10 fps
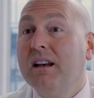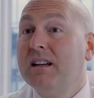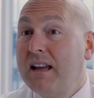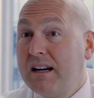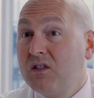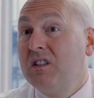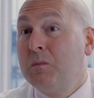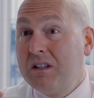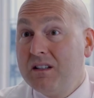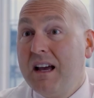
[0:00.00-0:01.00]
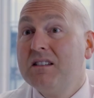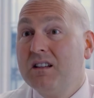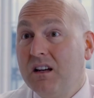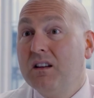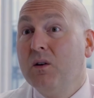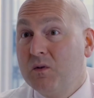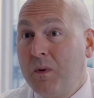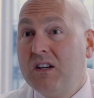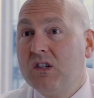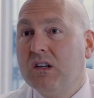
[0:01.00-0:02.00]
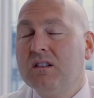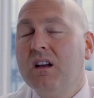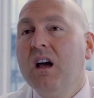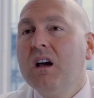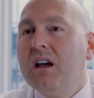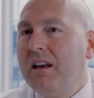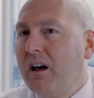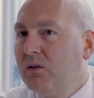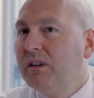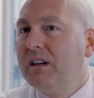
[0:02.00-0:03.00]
and it actually has been tested in those patients. And not only